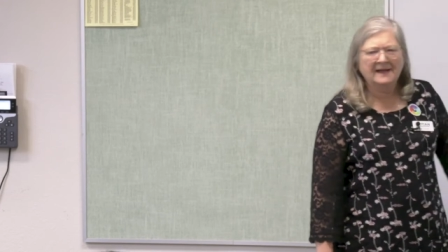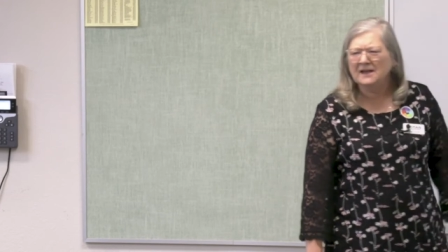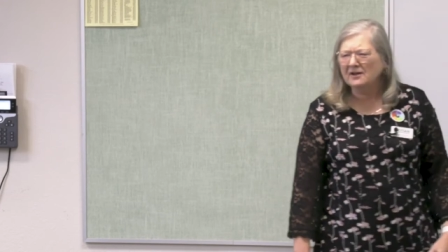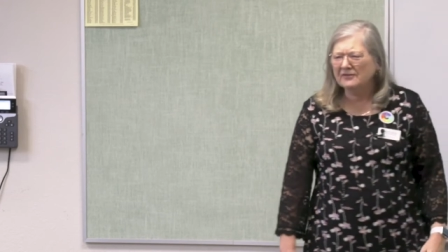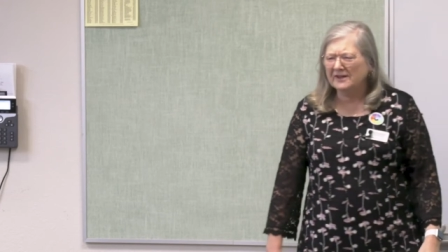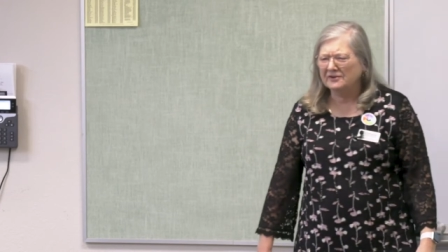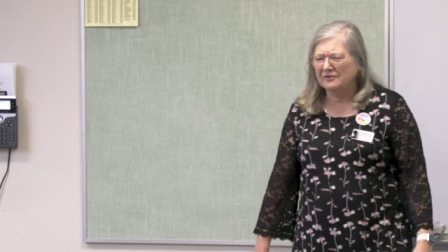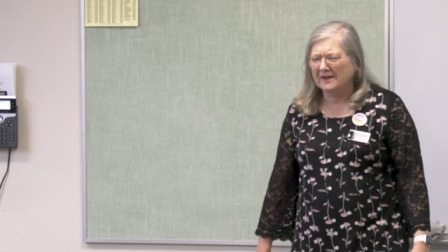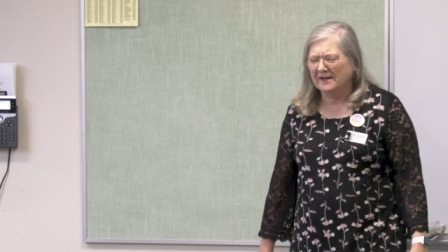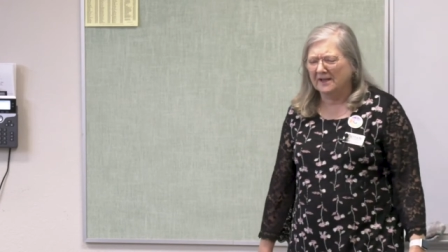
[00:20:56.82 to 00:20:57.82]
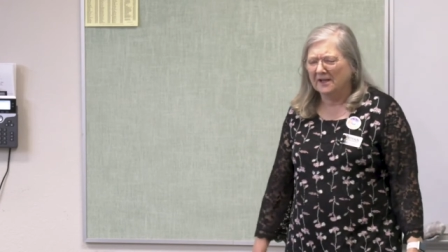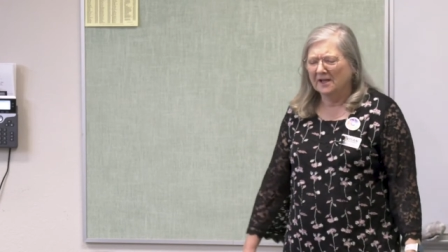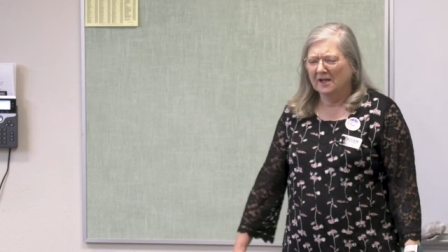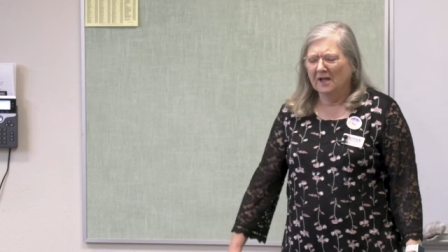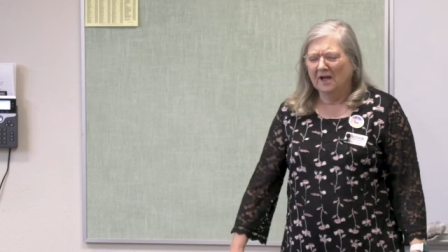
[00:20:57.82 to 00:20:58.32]
I love EdReady.
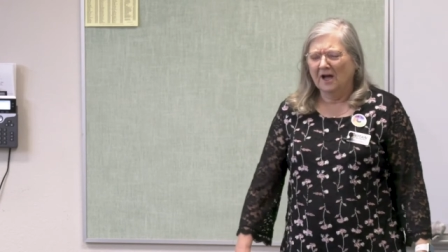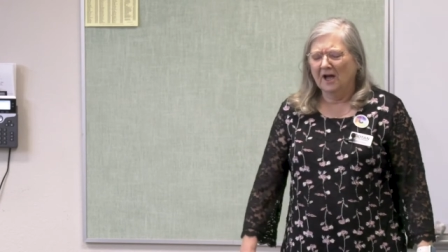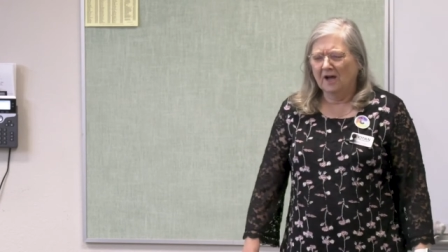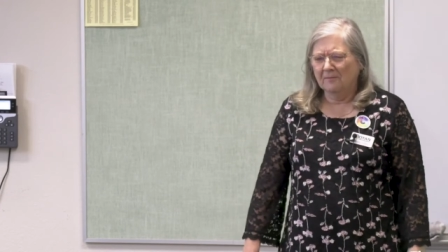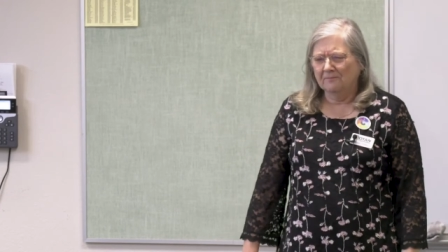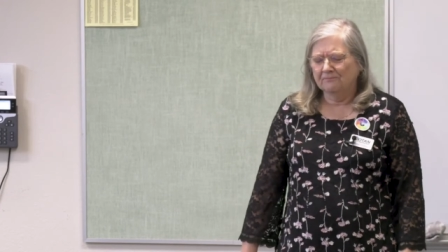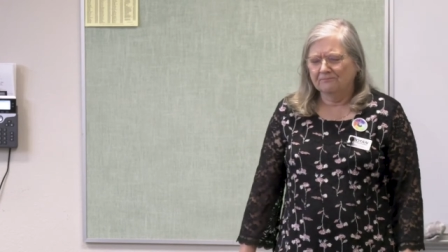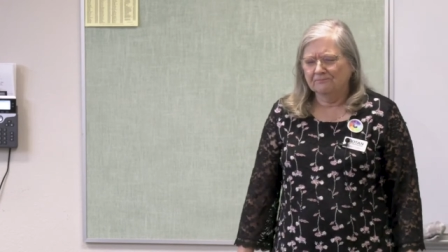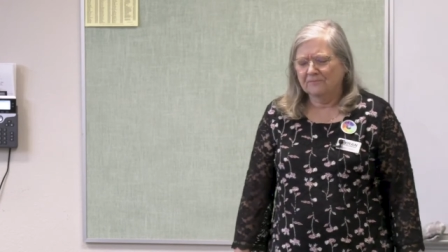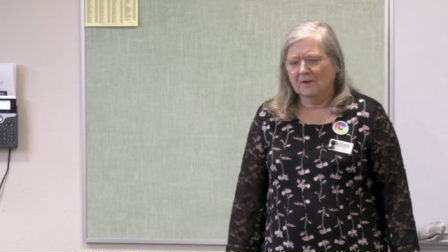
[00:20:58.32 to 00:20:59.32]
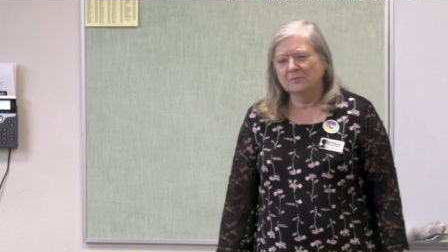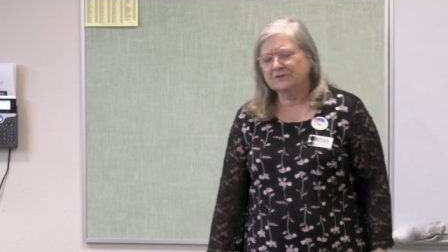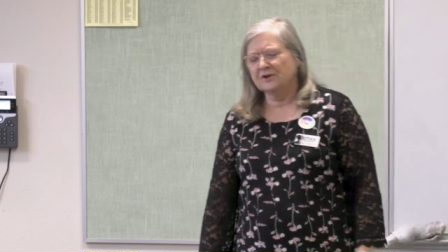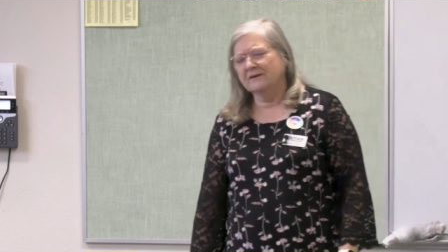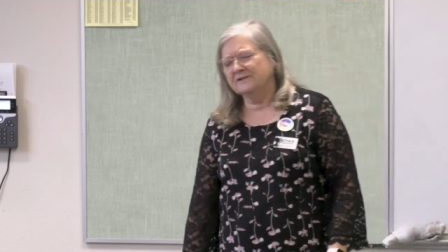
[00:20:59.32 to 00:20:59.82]
Um, I
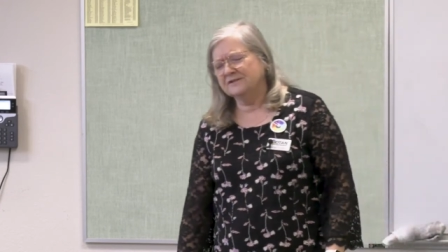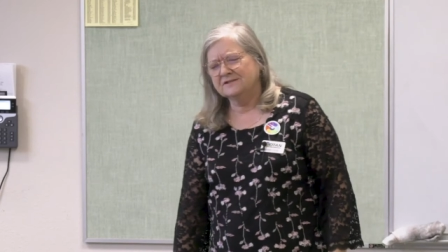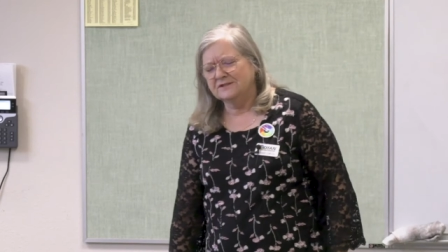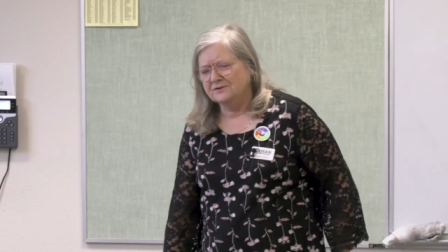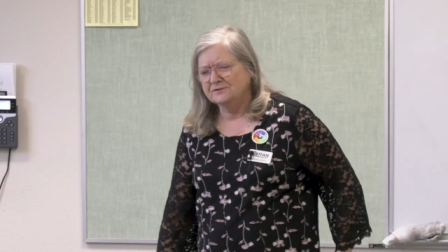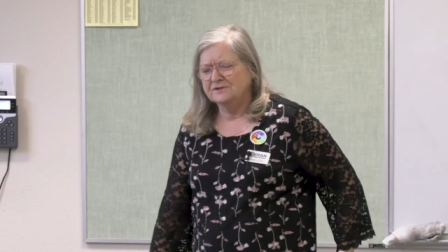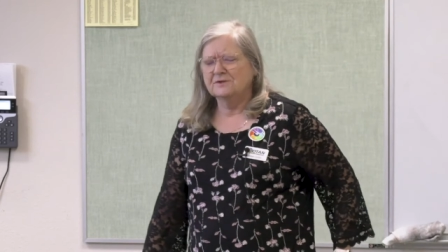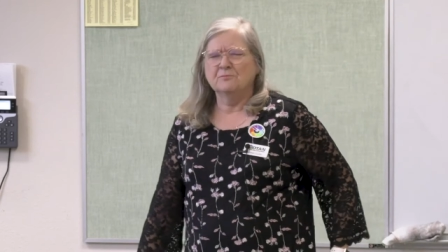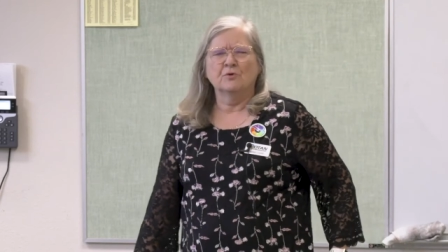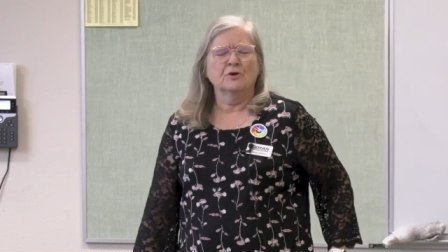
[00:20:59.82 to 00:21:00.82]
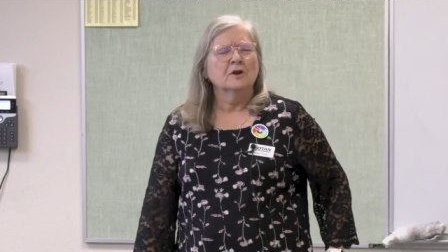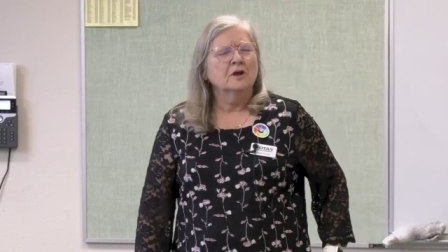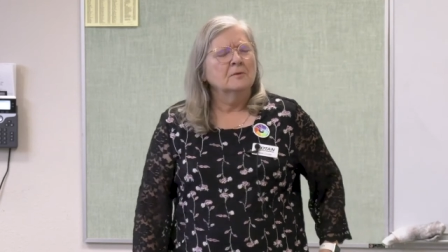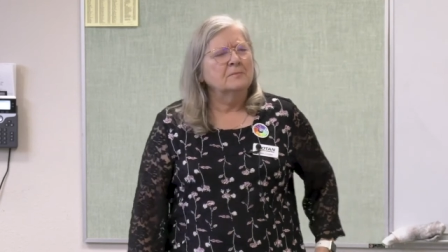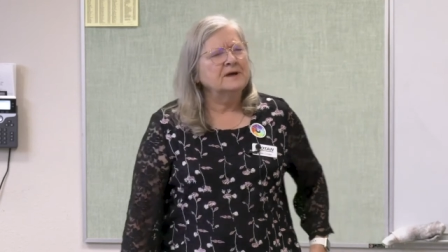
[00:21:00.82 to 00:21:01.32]
wish our agency used it more.
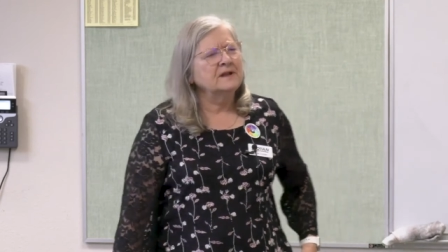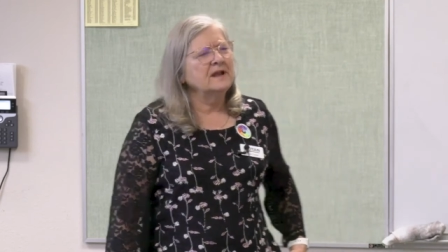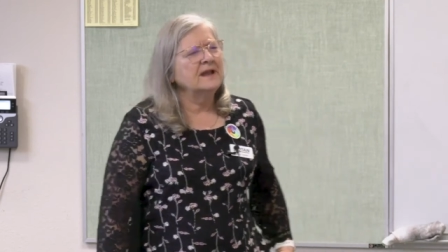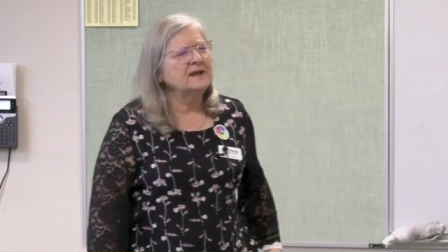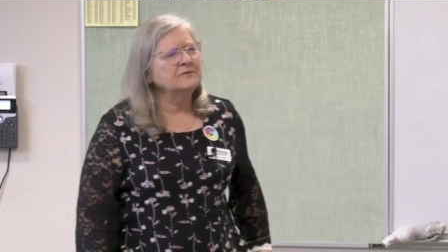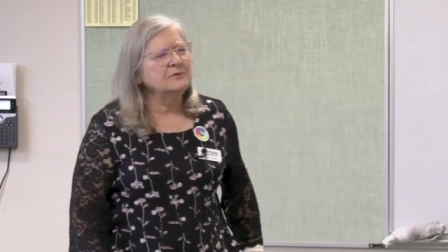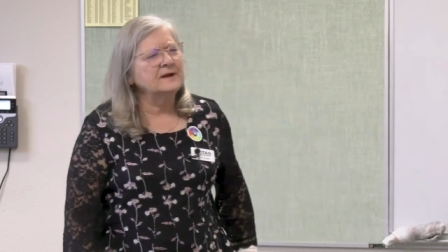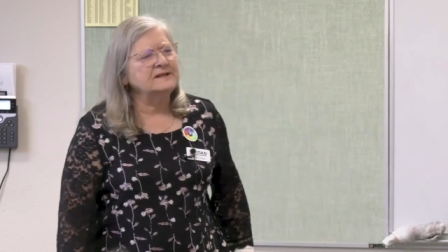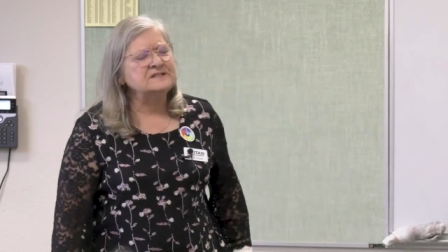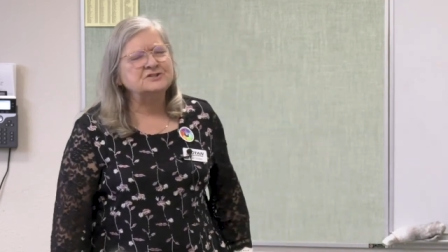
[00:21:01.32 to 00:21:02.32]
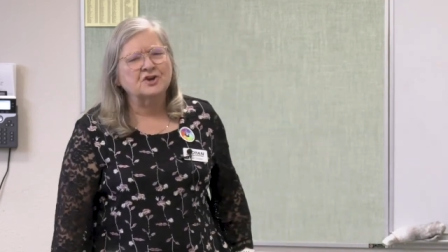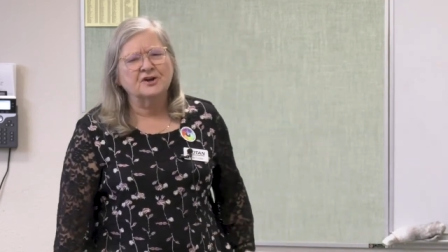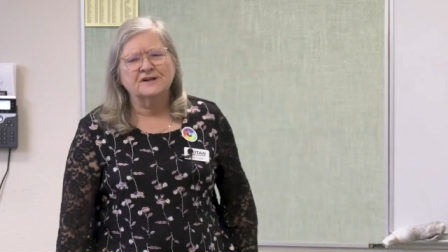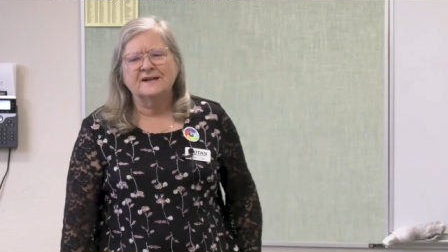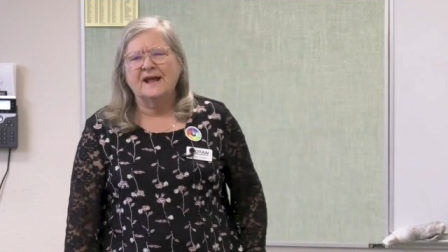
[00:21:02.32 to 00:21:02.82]
But EdReady
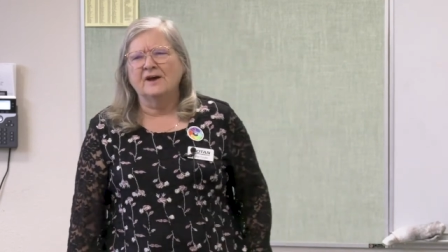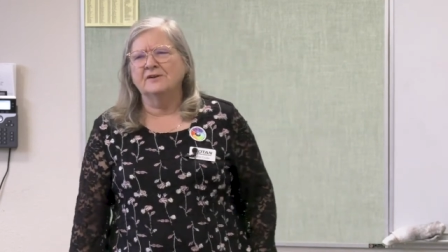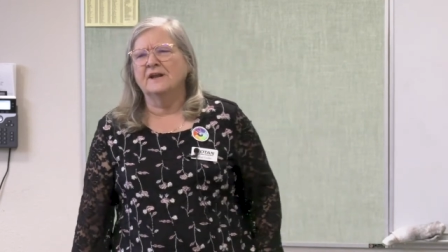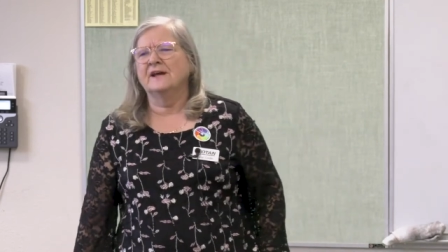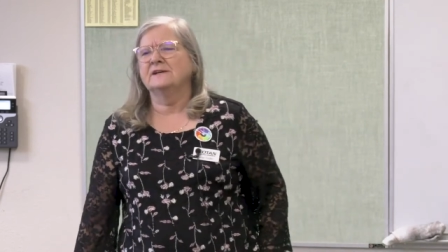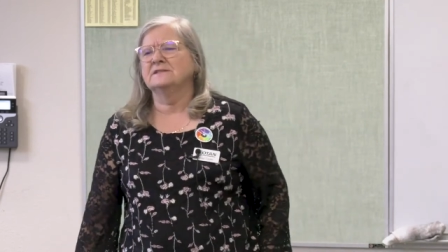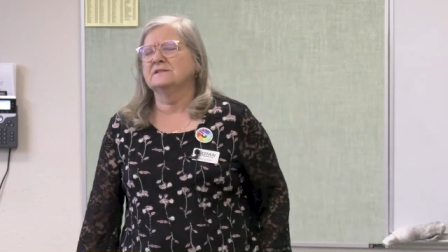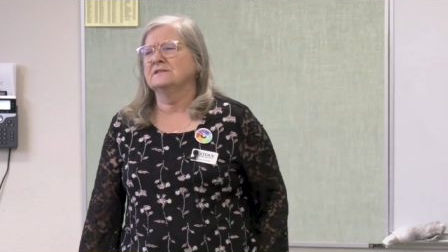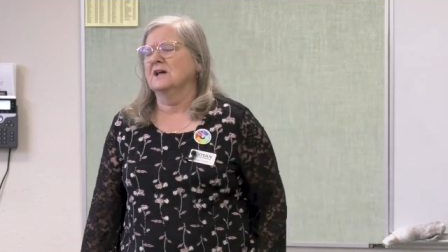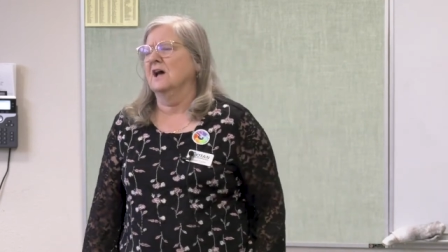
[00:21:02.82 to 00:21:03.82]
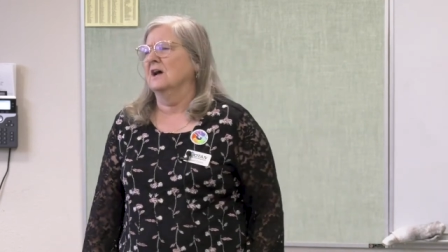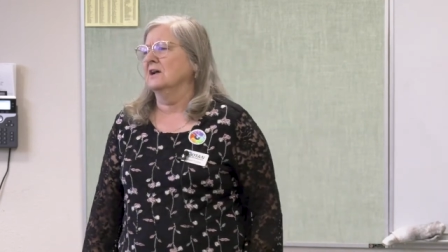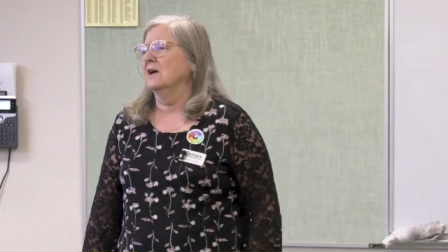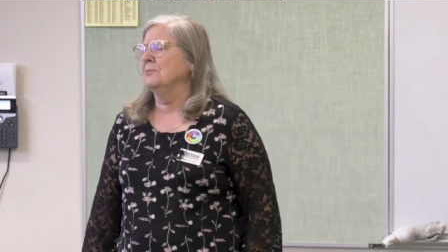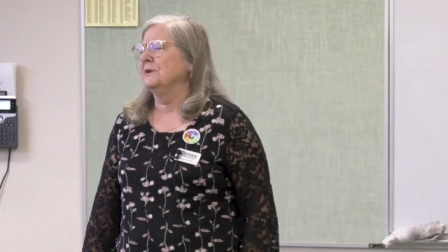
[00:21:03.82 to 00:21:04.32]
started out as a
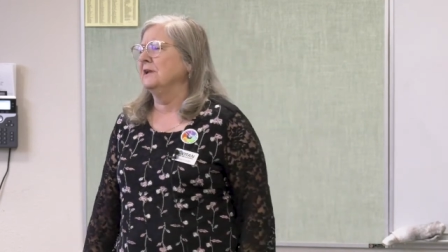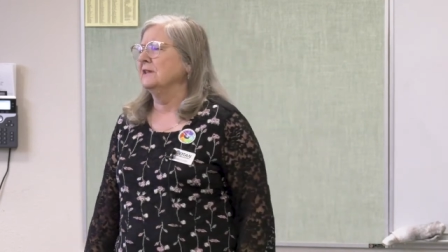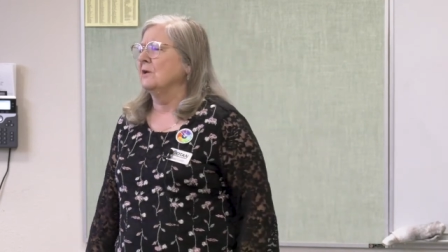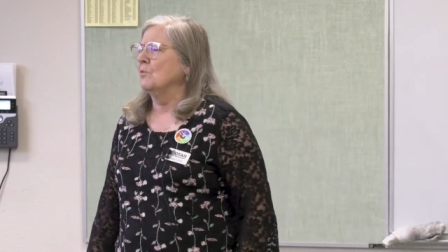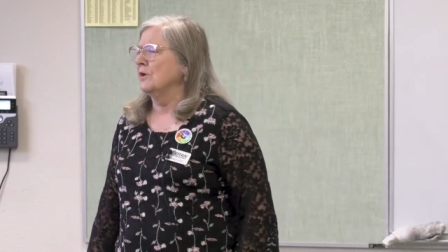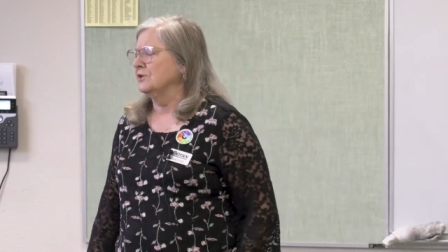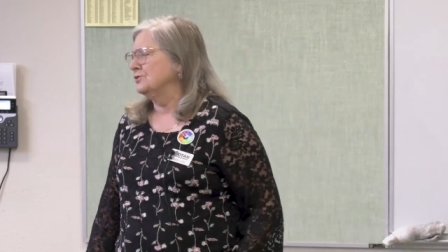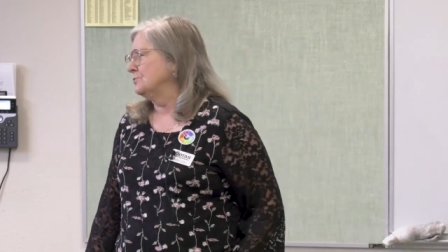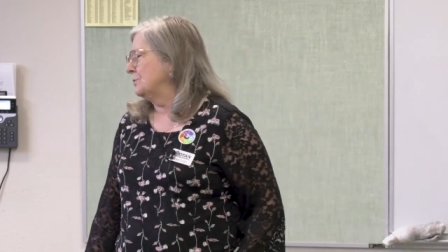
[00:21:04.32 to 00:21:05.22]
company that wanted to